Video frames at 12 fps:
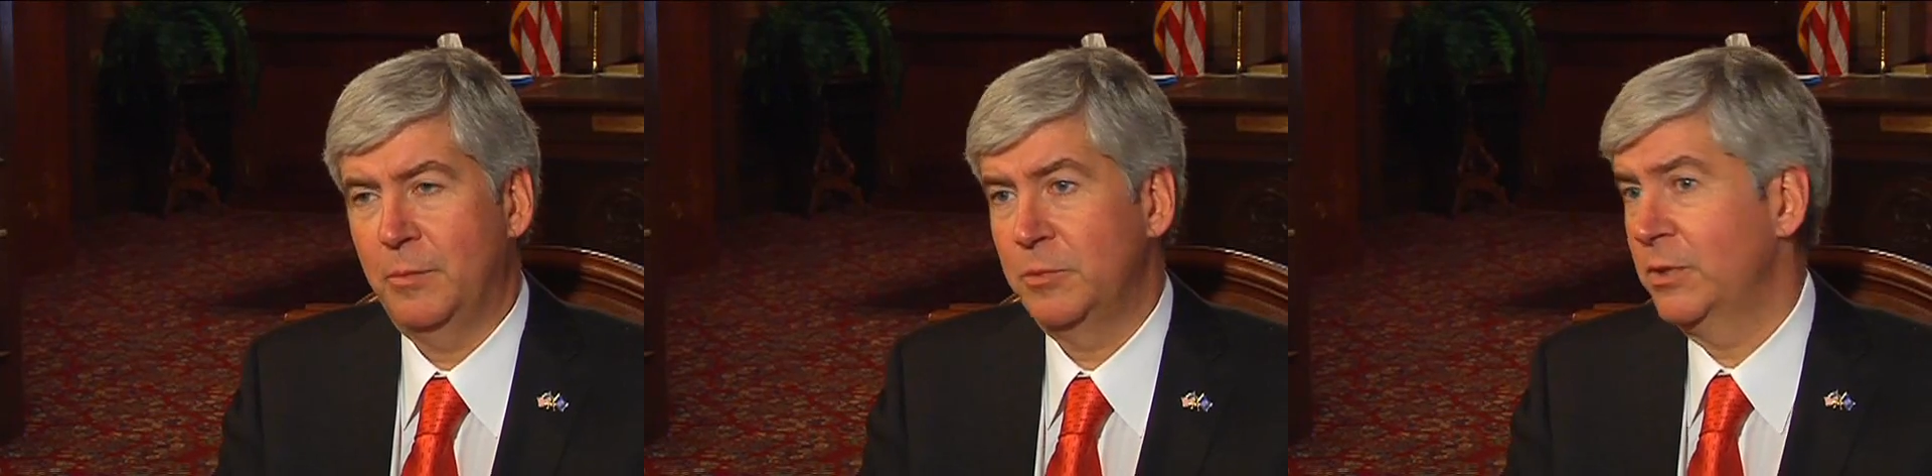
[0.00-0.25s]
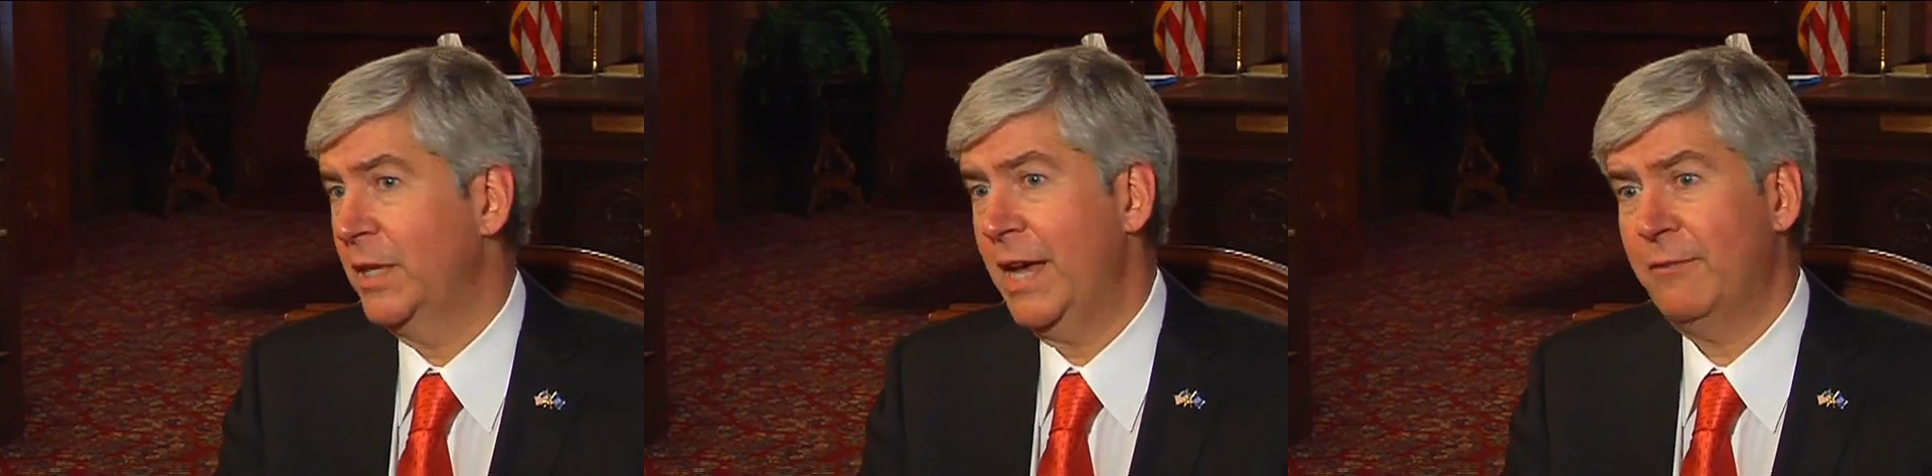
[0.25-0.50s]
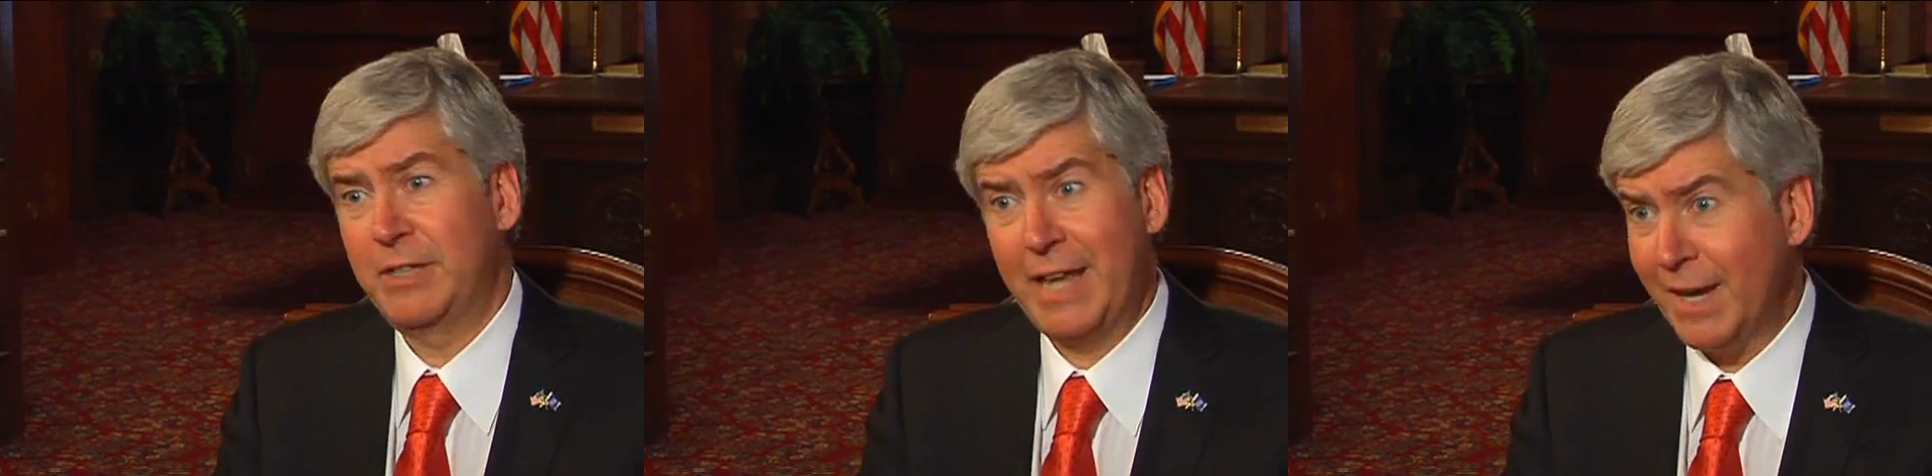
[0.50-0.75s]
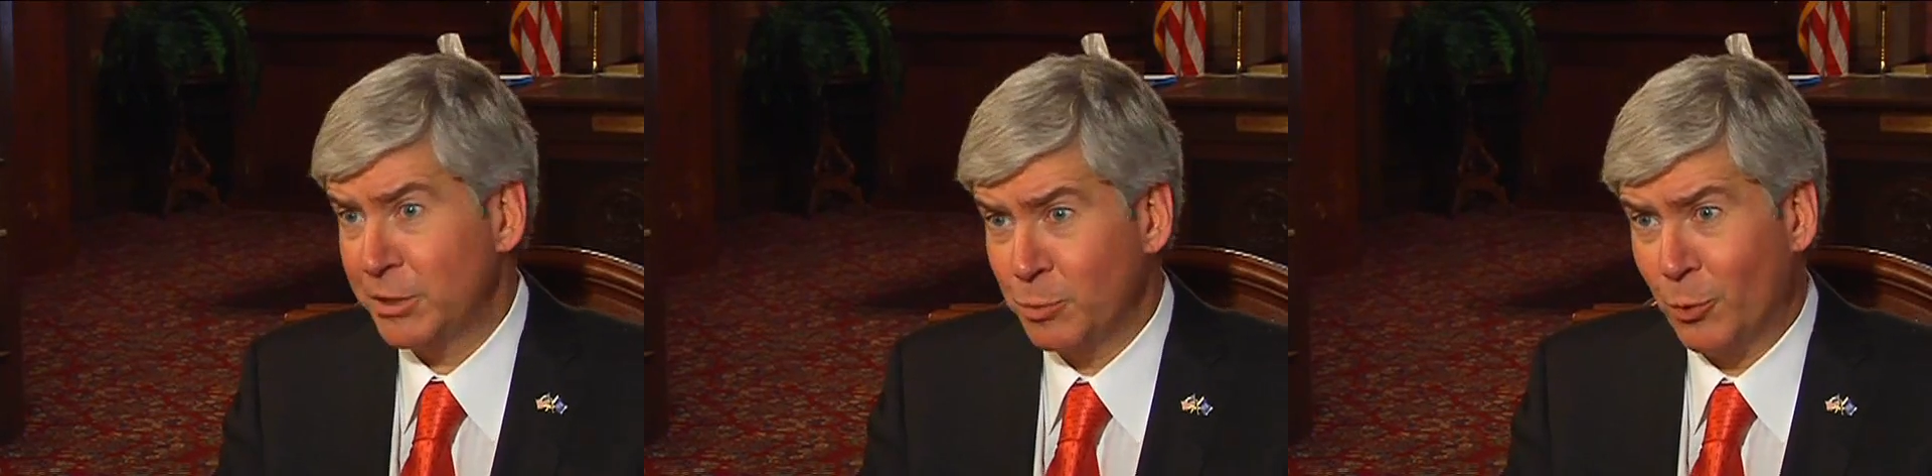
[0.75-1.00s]
Do they have a
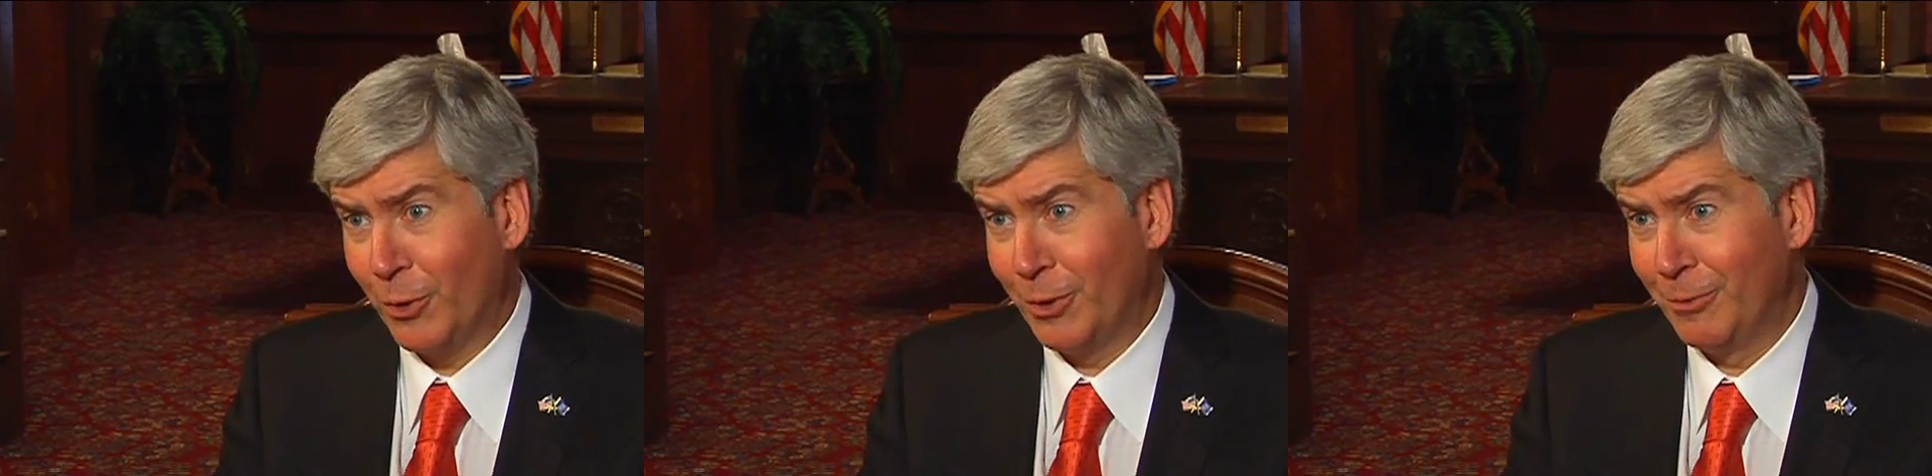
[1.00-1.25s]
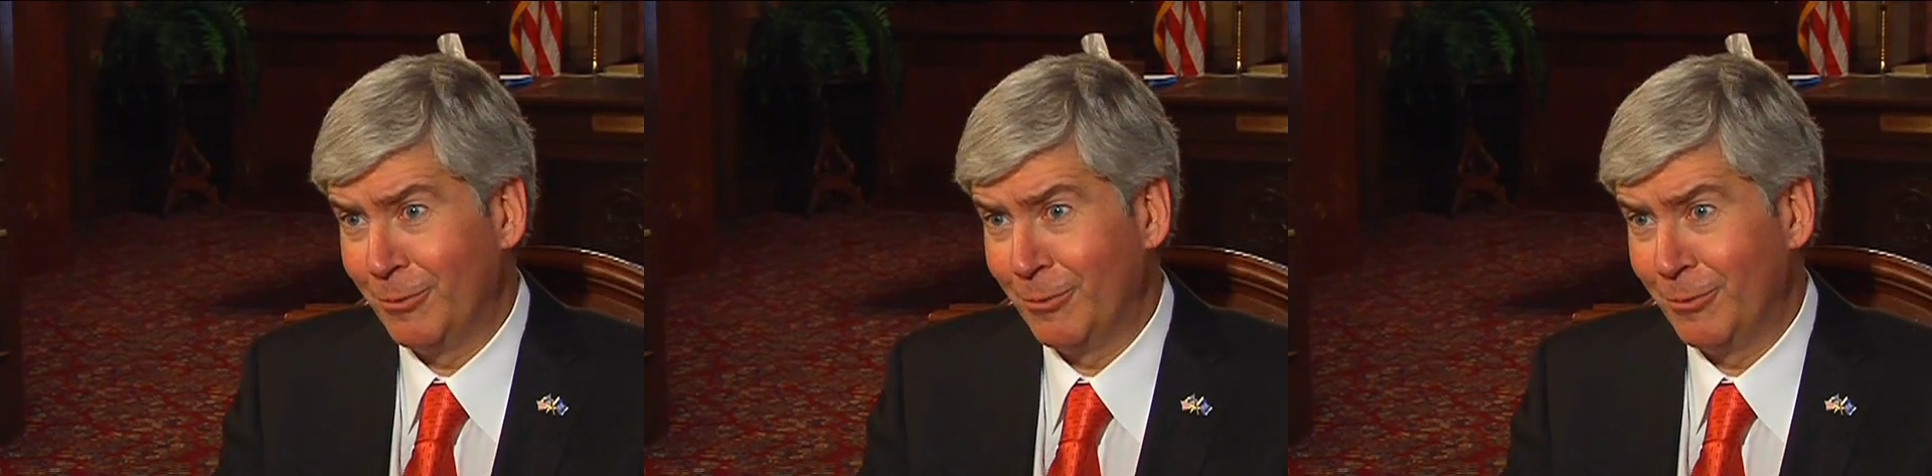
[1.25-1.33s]
dashboard?